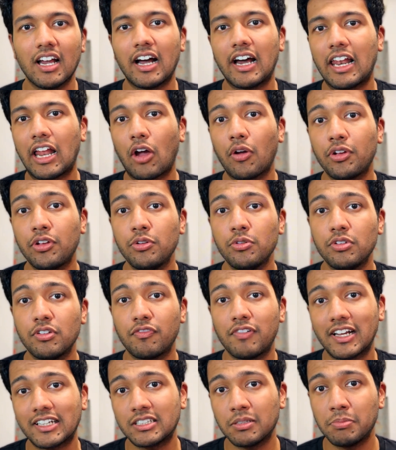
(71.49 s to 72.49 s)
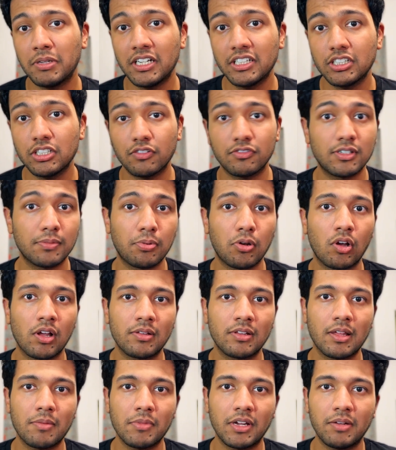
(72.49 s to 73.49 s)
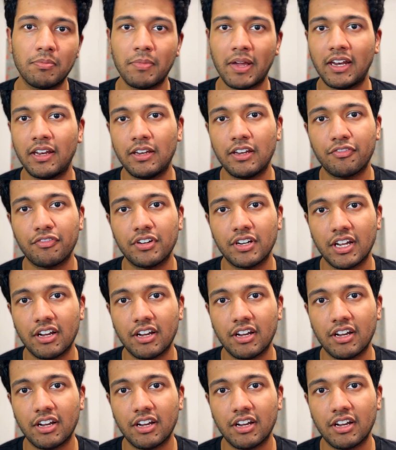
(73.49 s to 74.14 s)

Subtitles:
allowing you the flexibility of deploying them in many different